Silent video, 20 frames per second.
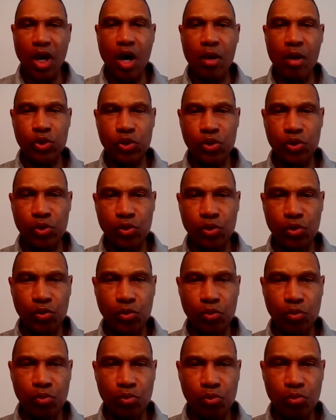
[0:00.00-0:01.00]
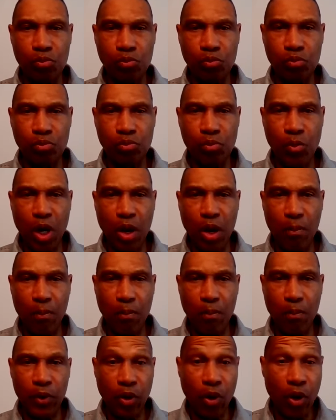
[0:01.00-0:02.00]
comes to
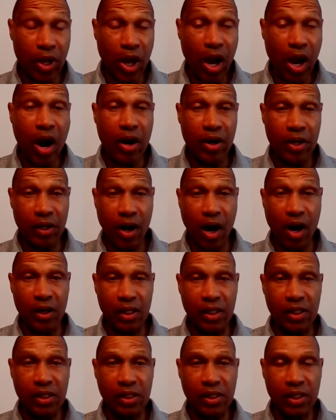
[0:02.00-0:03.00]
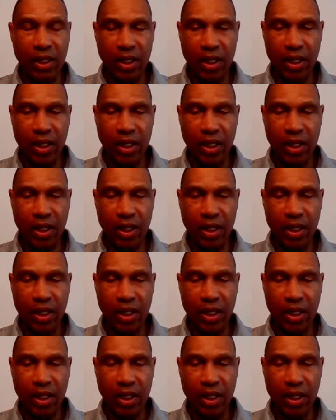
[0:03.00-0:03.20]
minority hiring in our league.